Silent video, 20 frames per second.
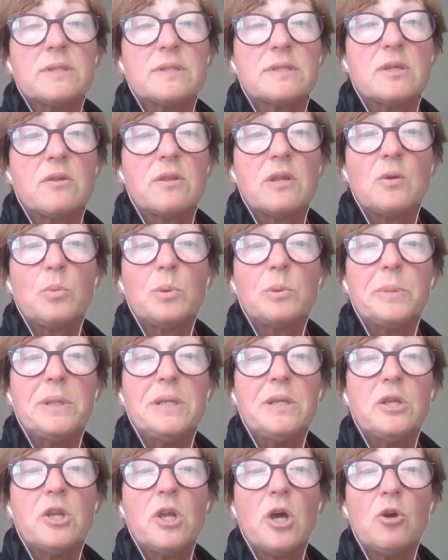so there will be
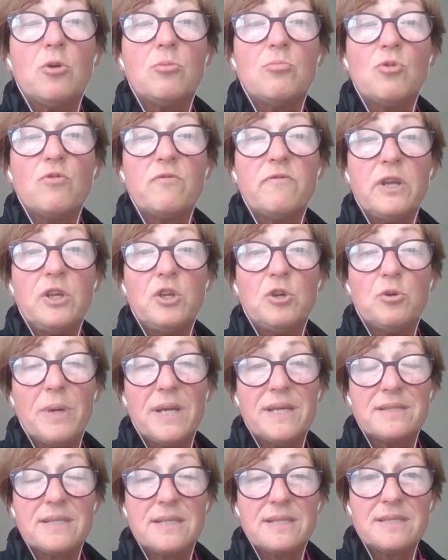no more
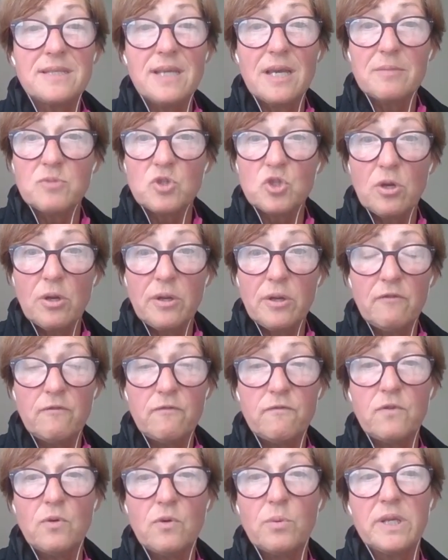venue-based exams going
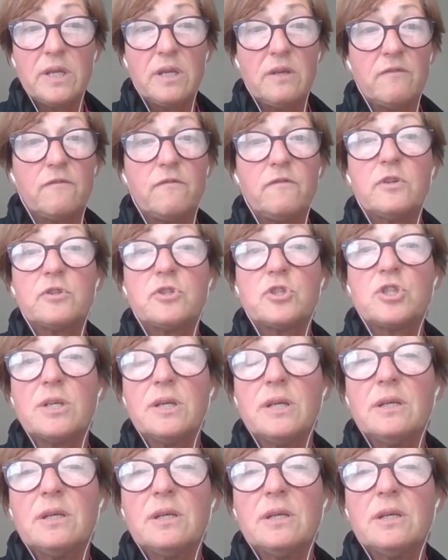forward in future.